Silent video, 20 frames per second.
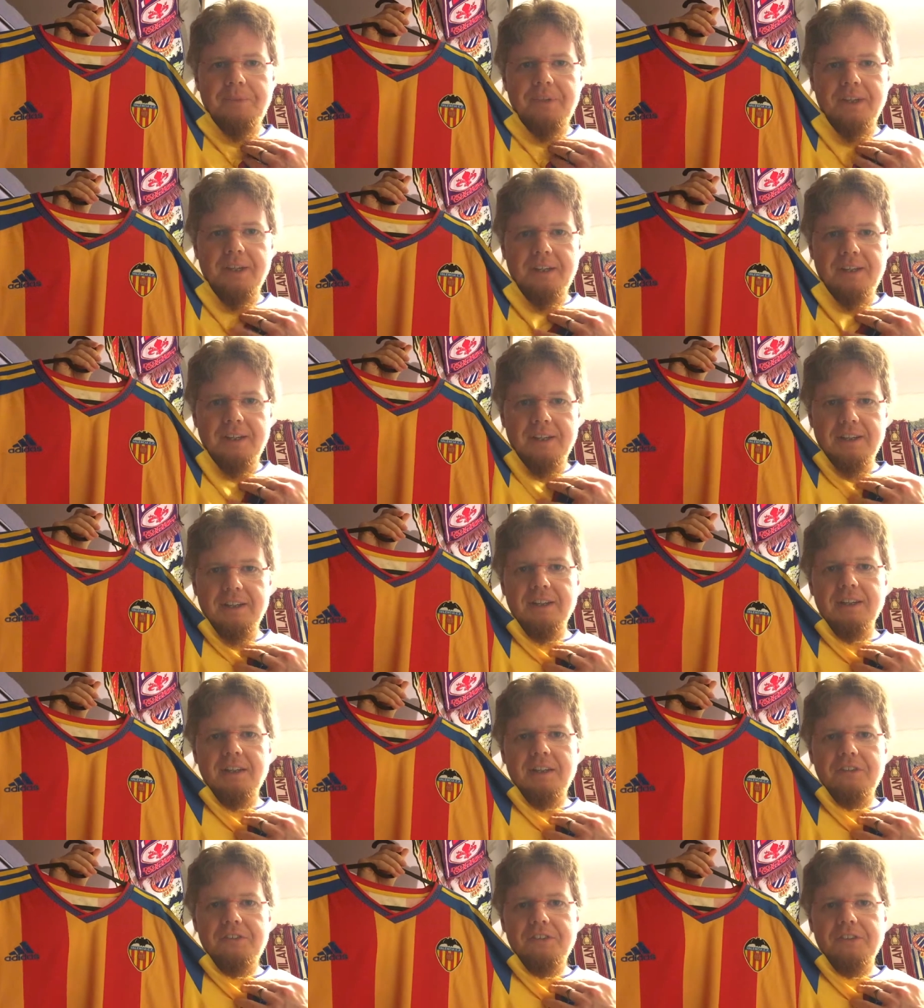The
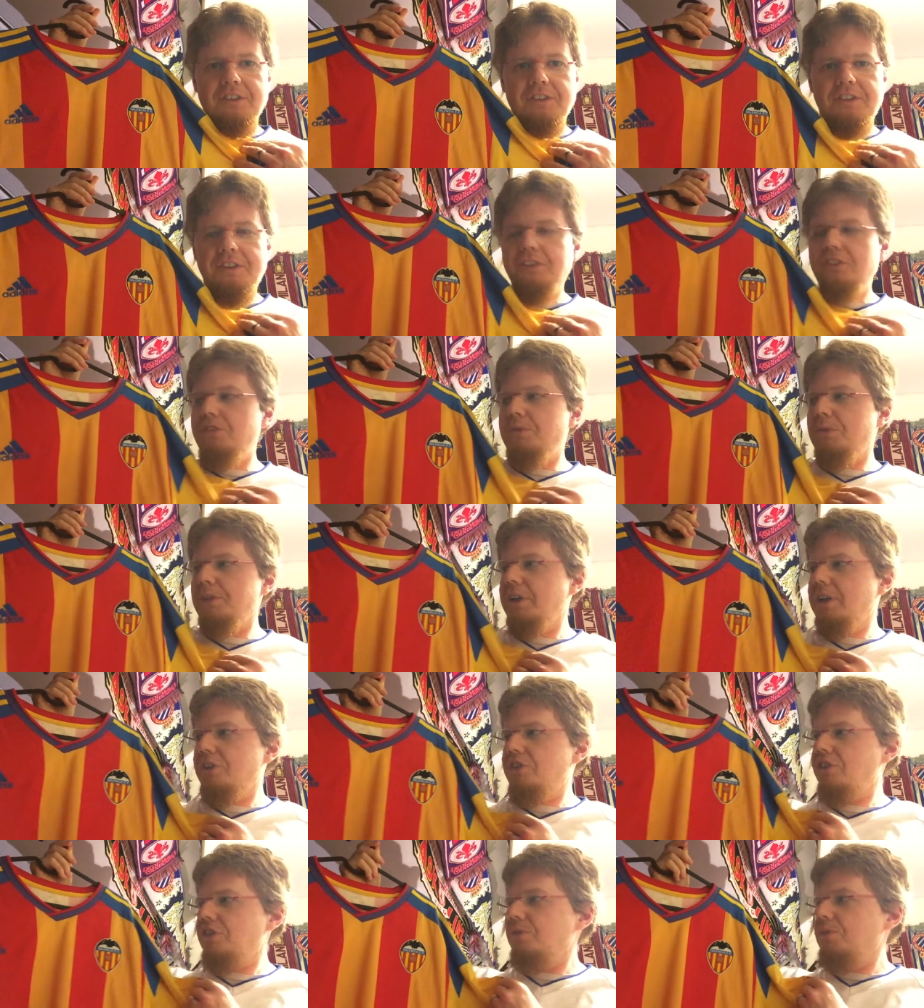colors on this one
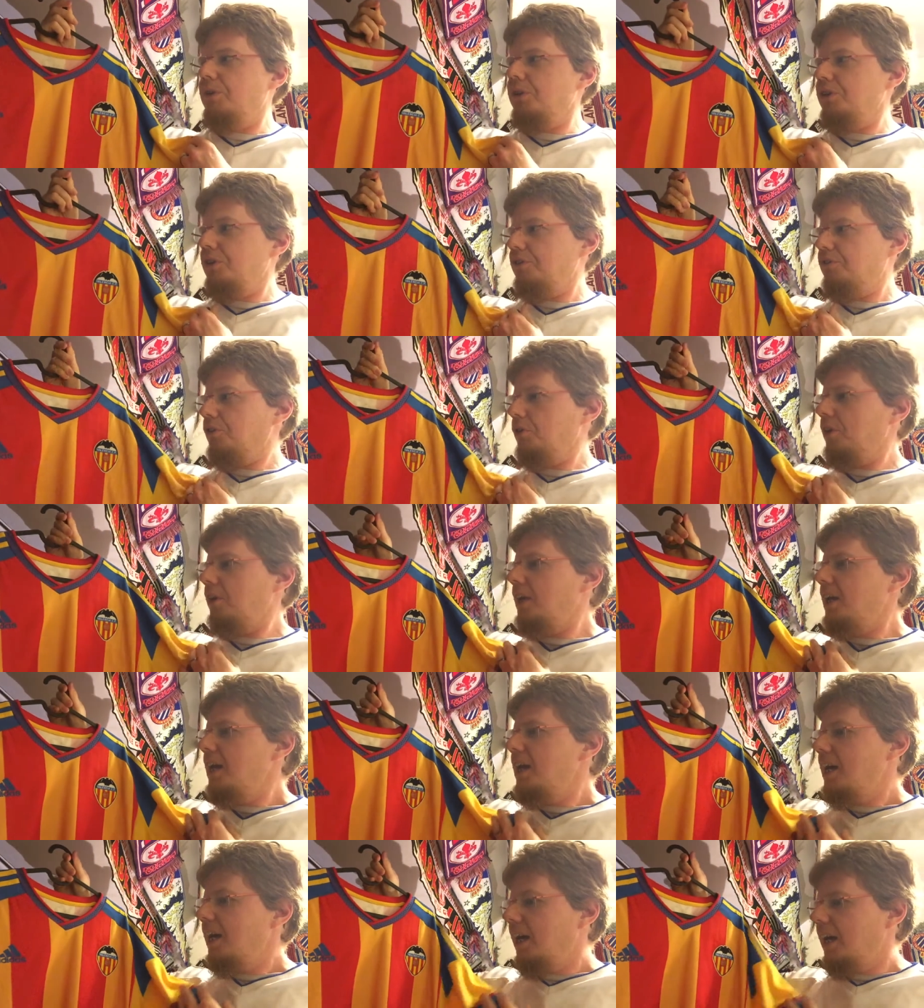are just wonderful.
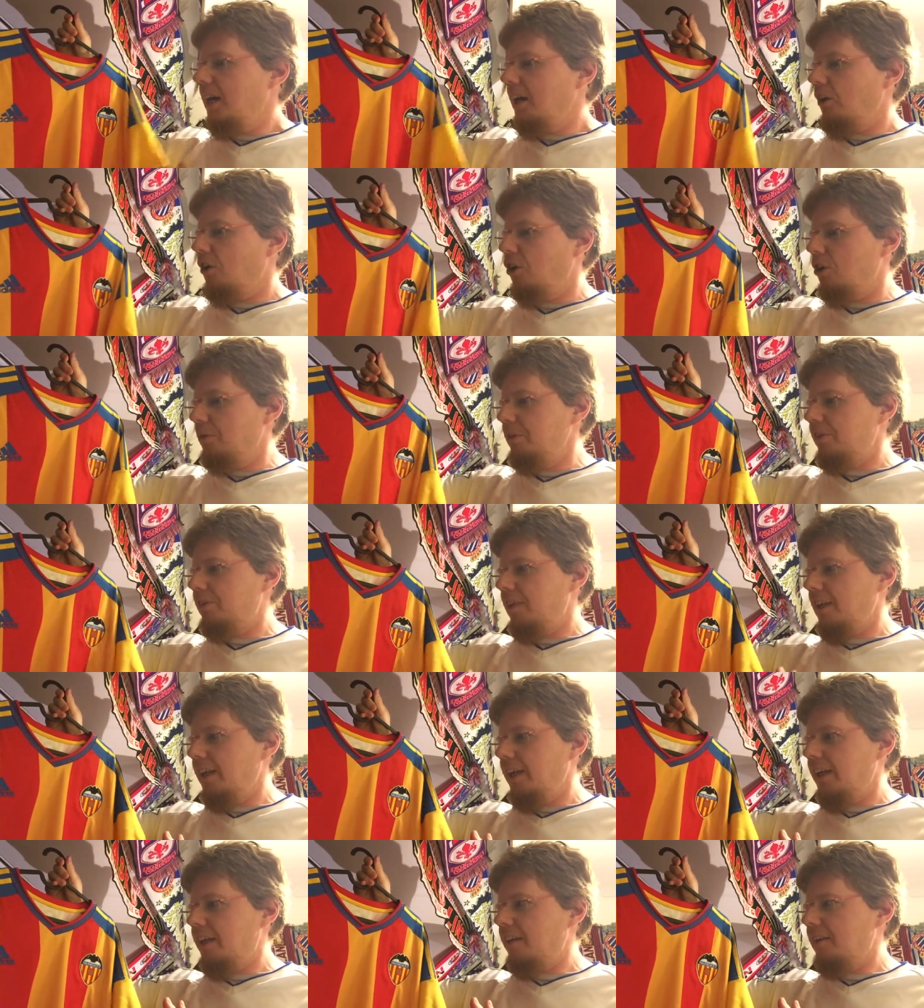I always
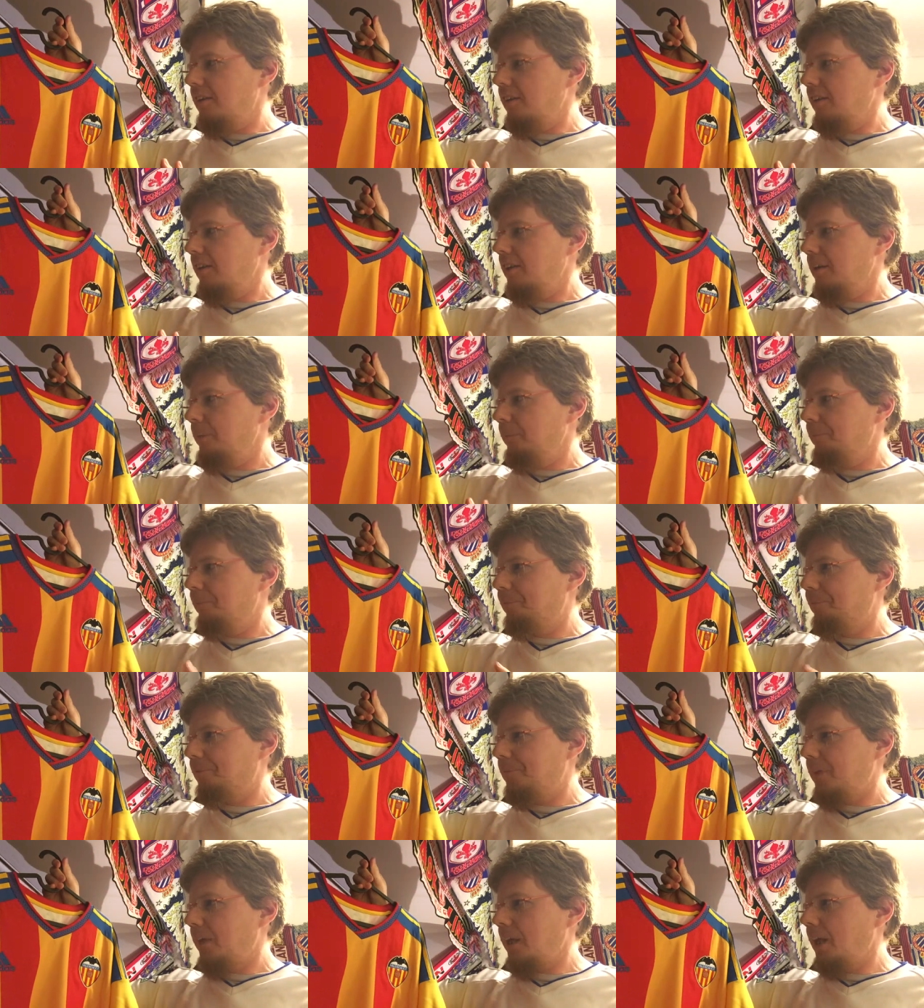like the
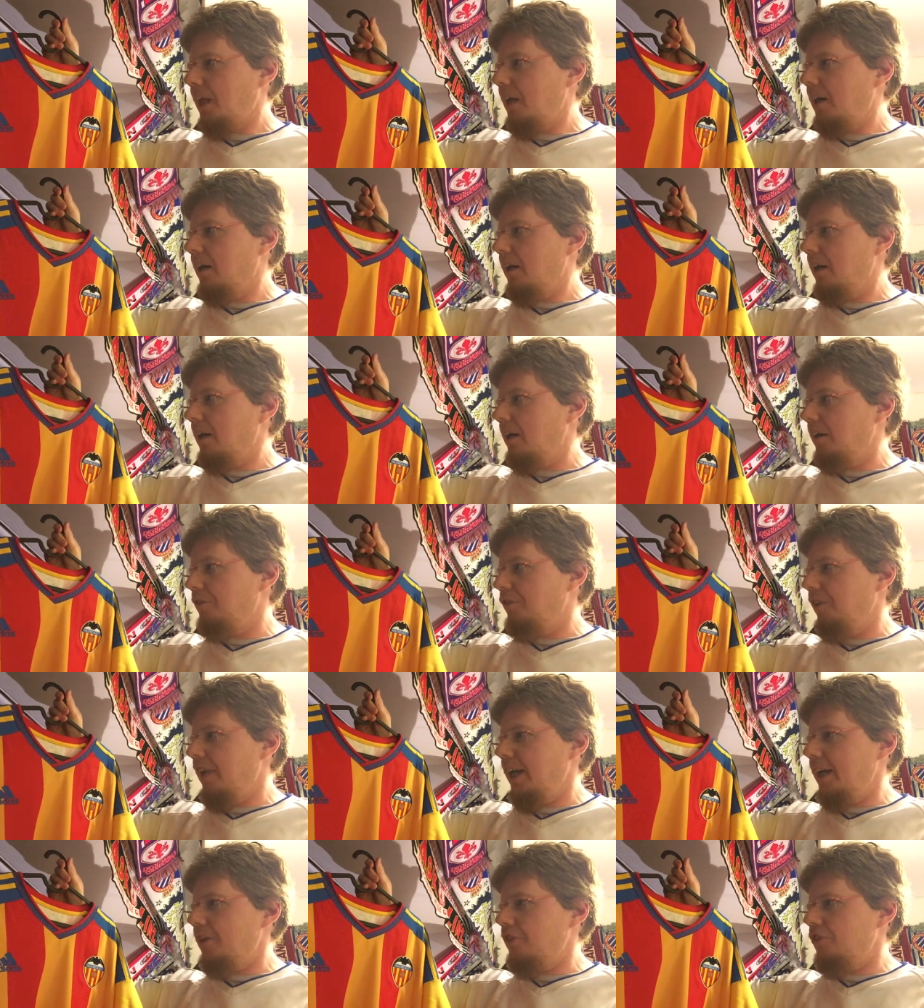um, uh,
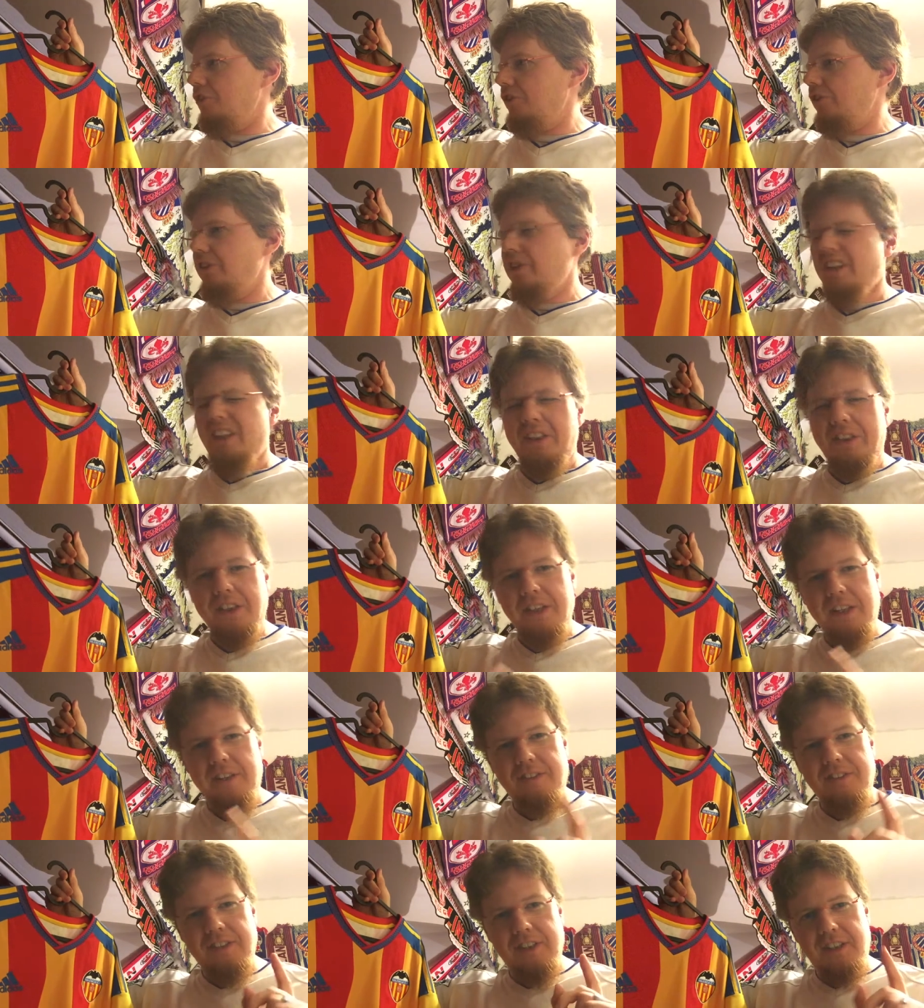flag jersey. I
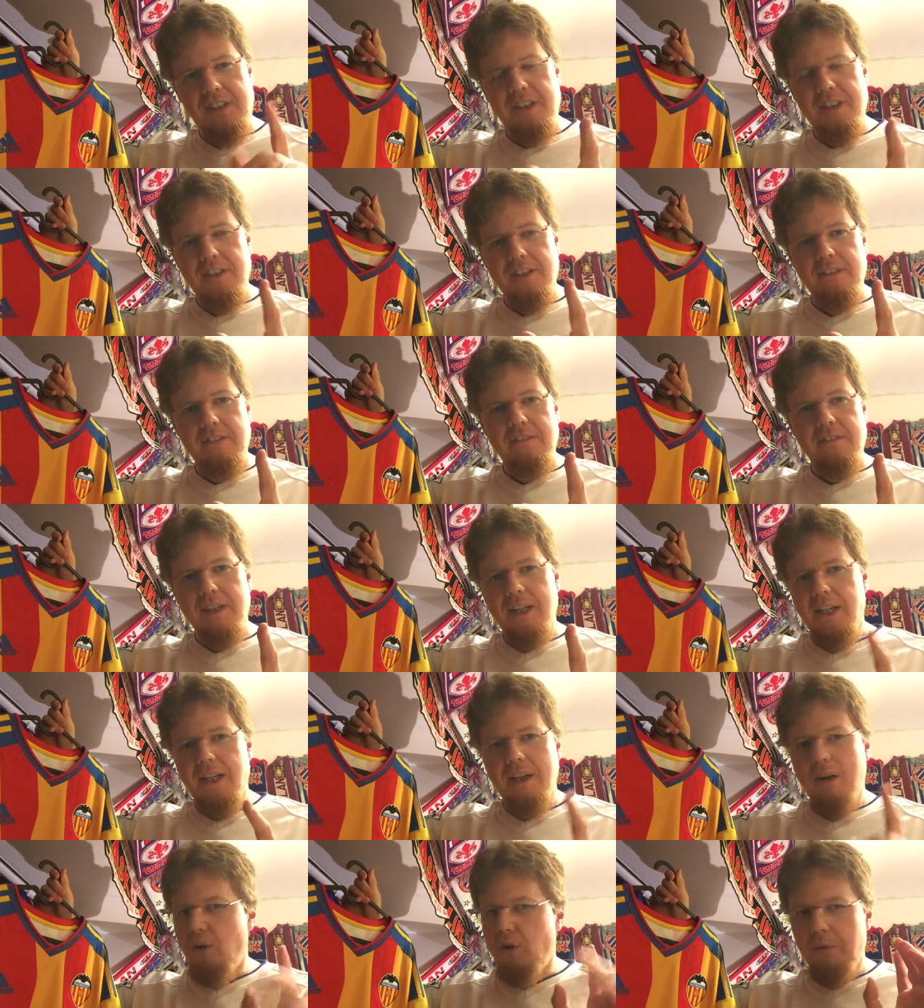think Senyera.
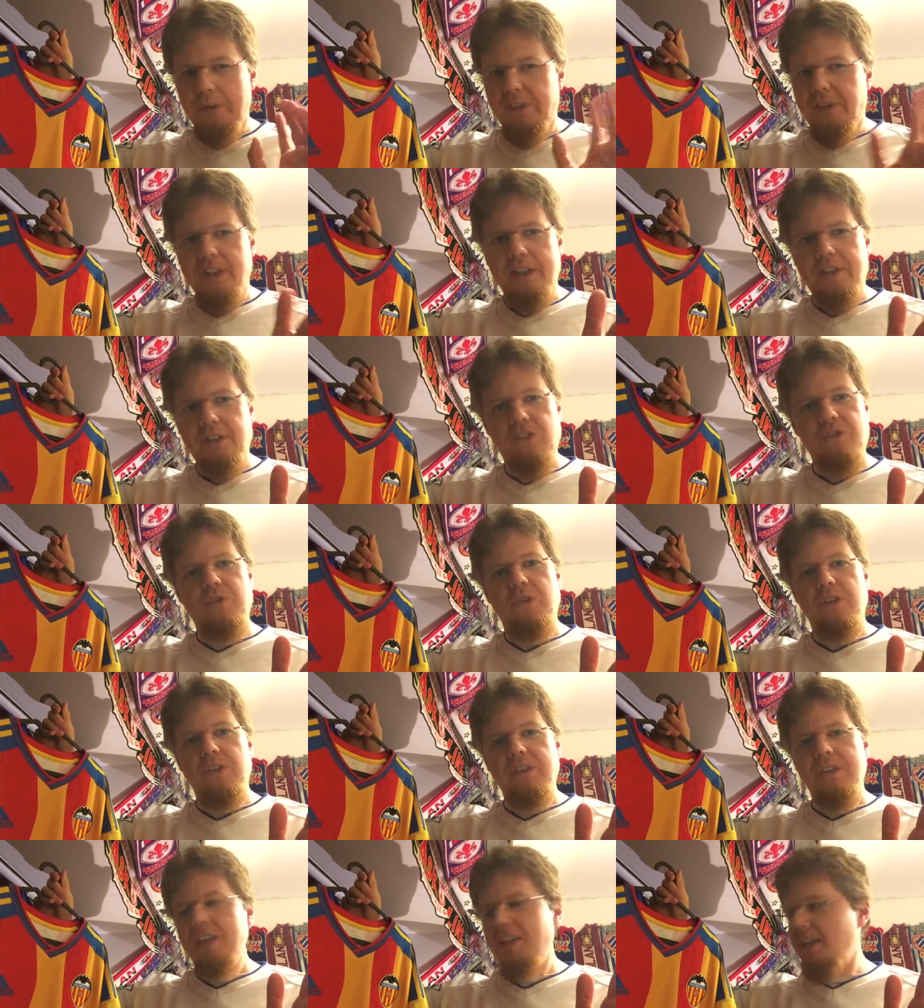I always get this
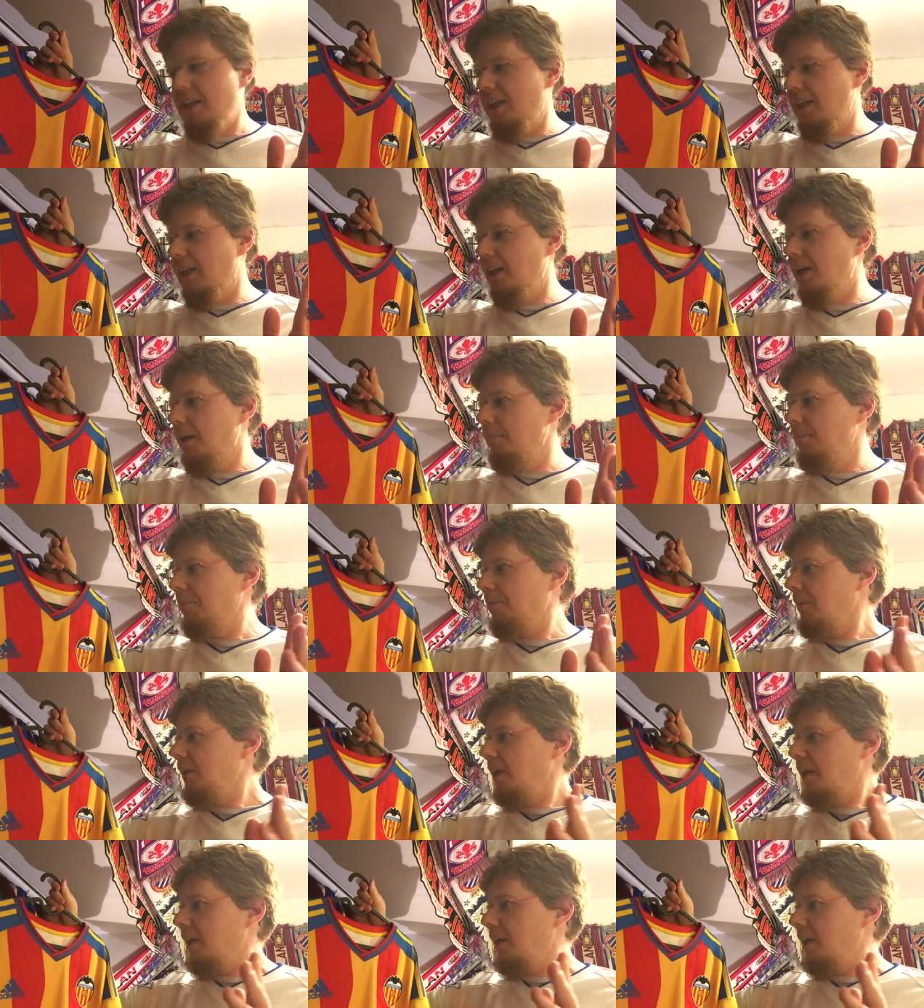wrong. Um,